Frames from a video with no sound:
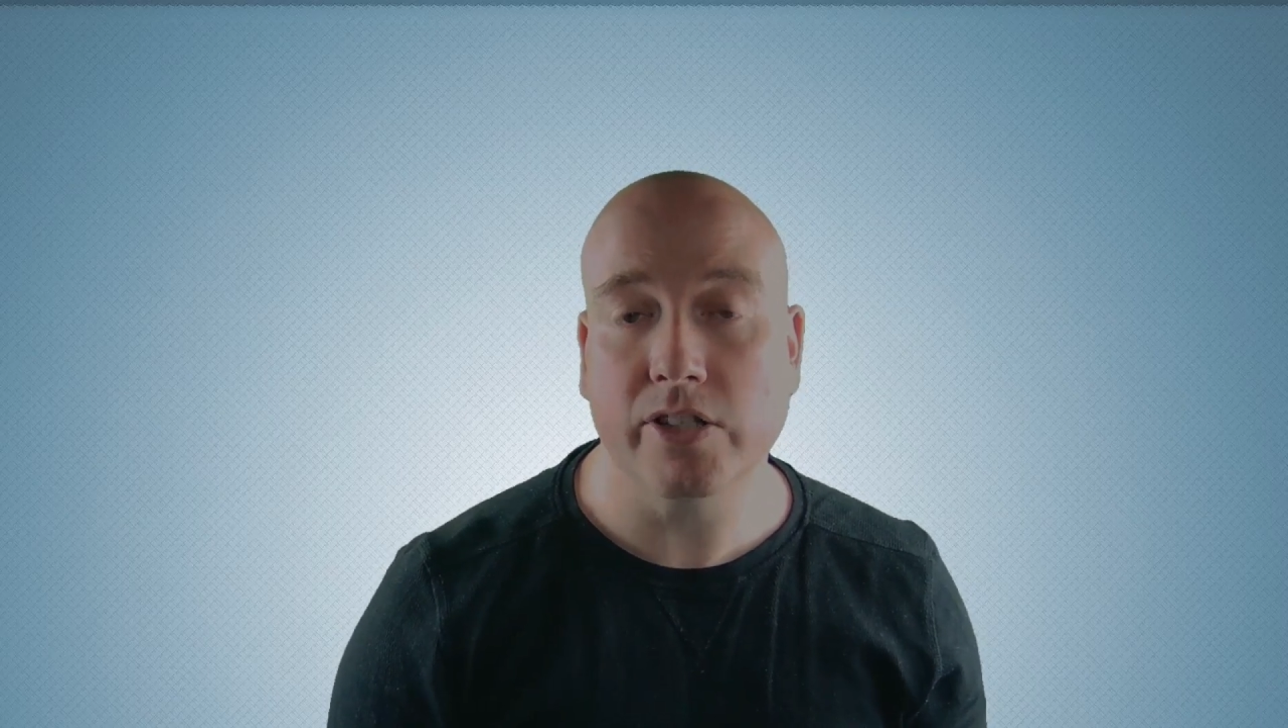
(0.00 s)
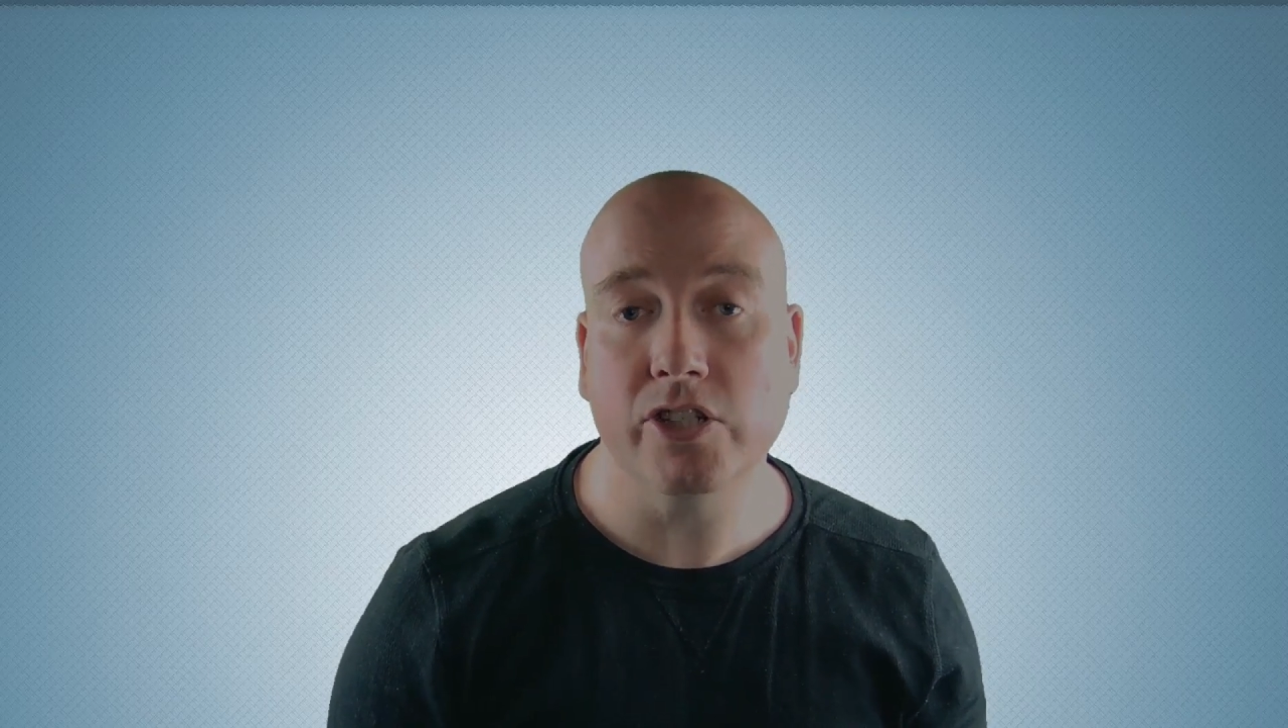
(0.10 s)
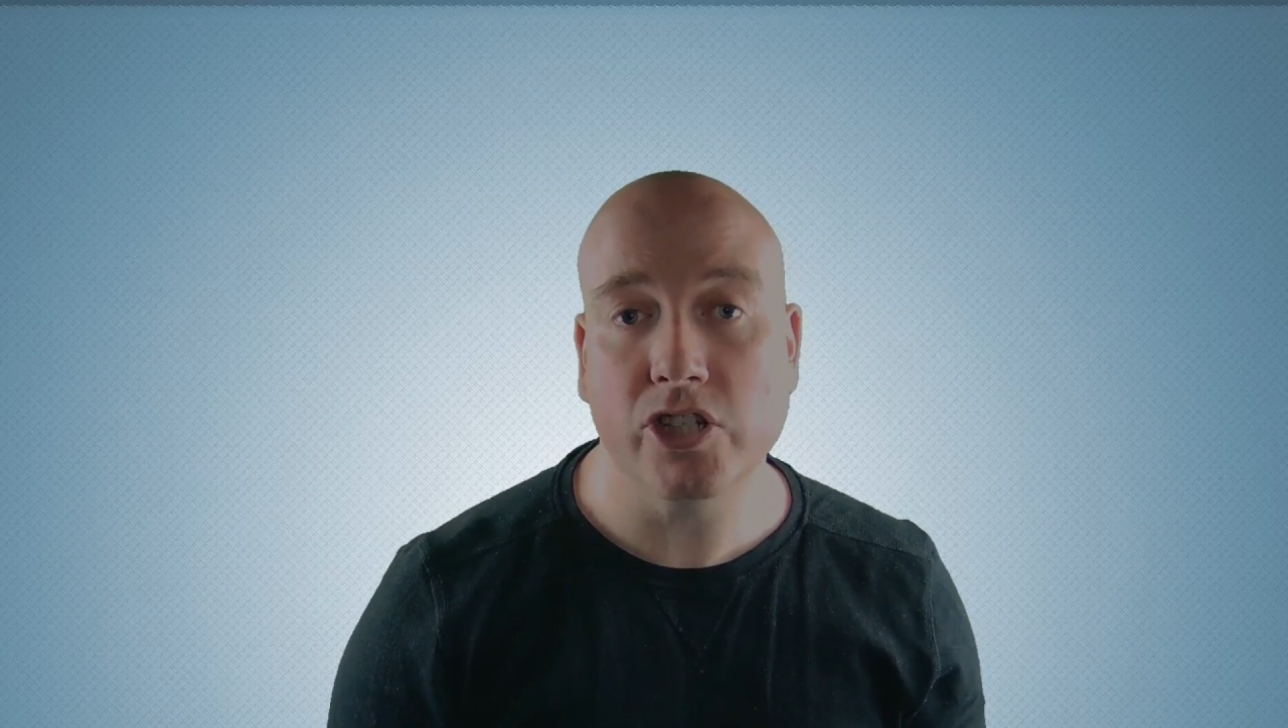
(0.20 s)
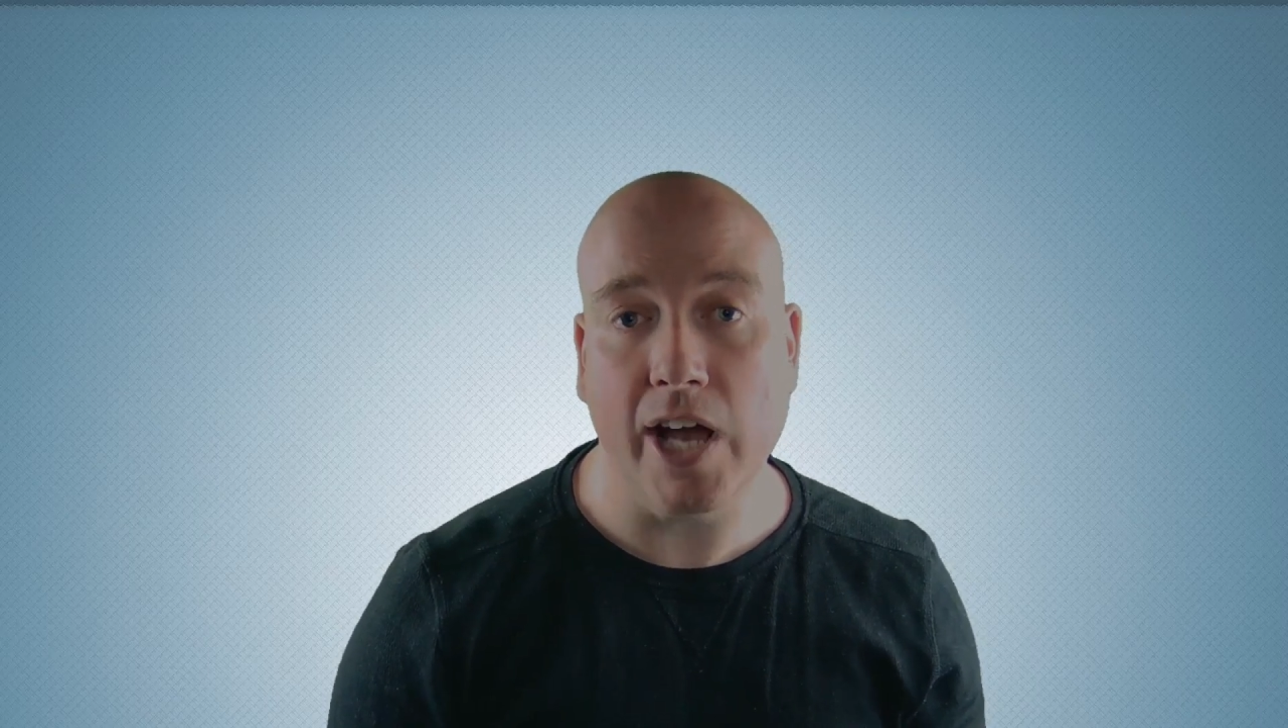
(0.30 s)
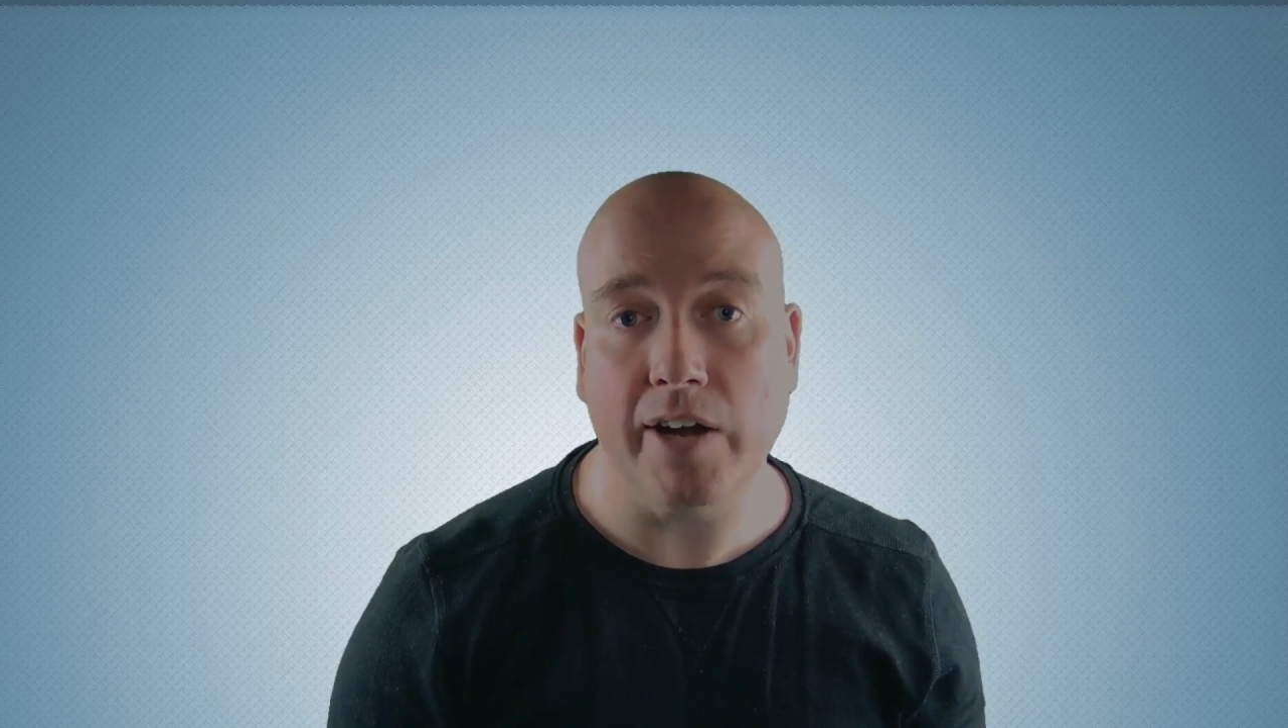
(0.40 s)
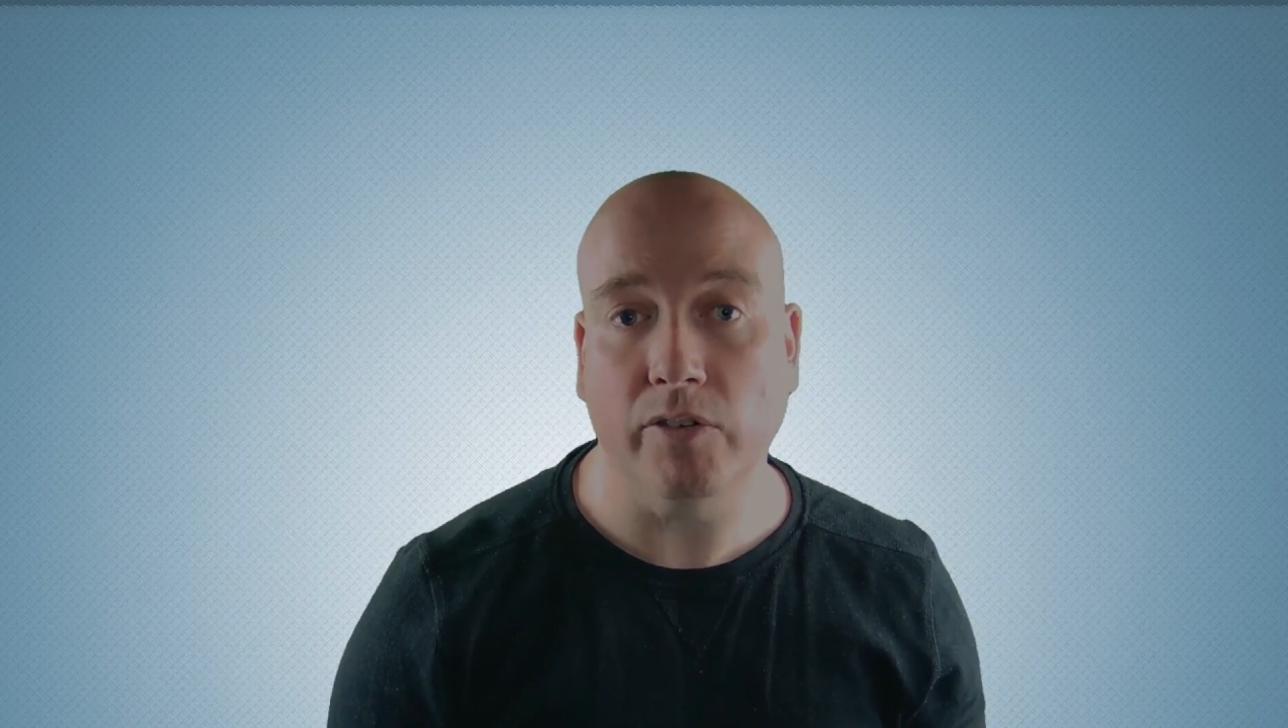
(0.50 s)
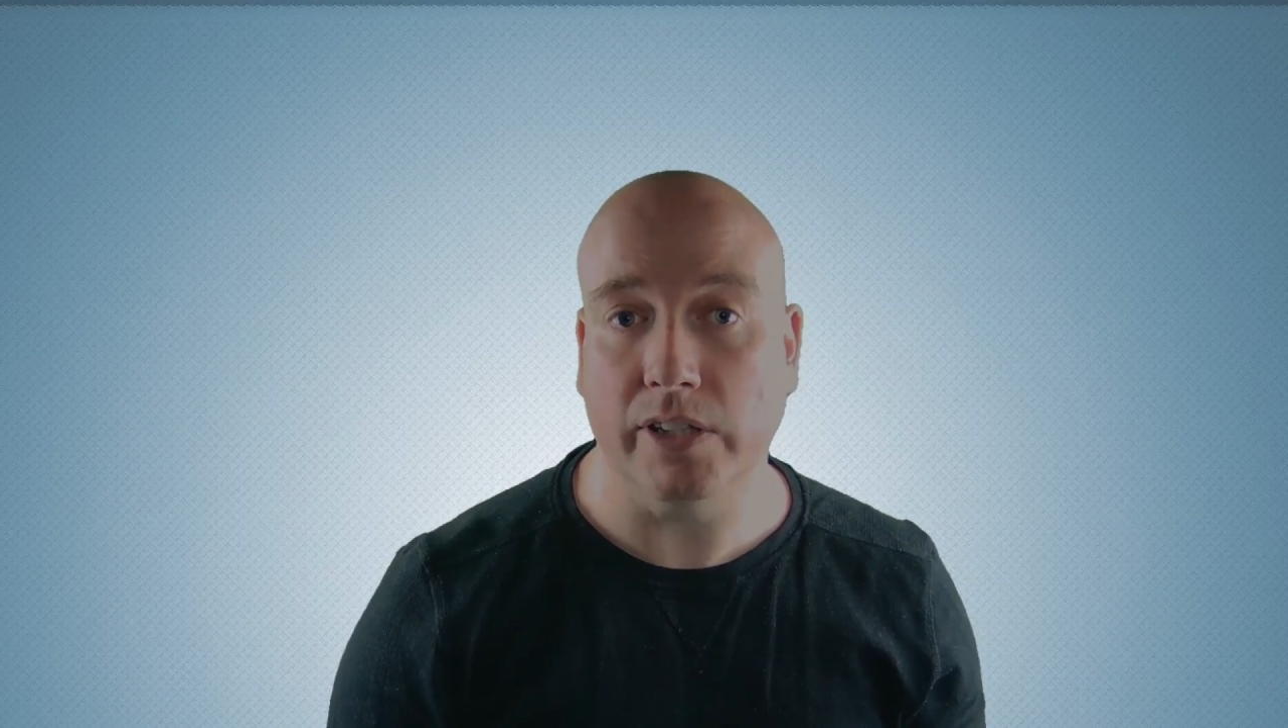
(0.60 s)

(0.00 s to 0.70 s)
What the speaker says: general